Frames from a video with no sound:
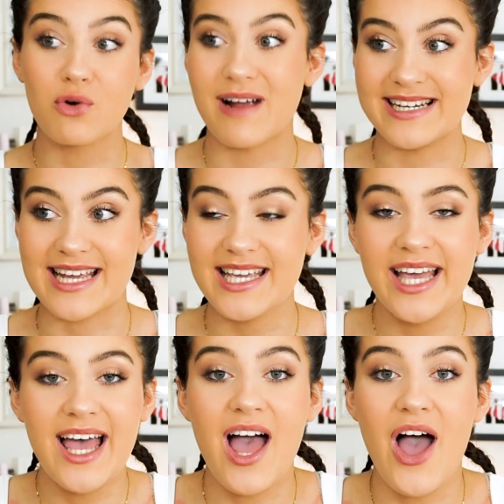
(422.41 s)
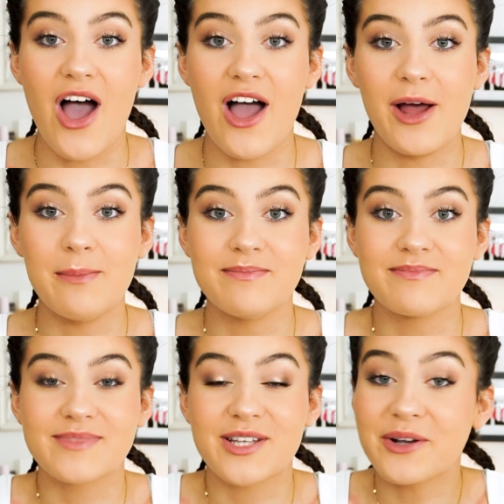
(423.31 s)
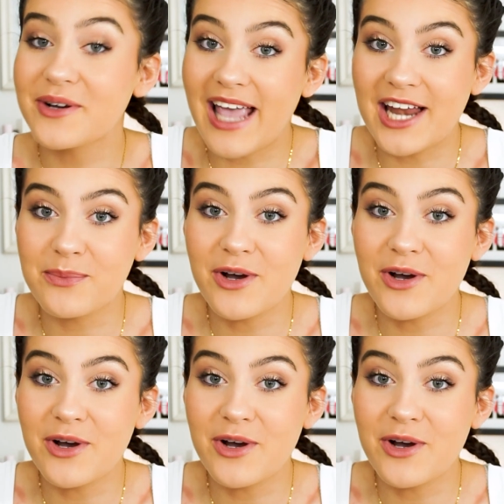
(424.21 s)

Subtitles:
already, so it couldn't get any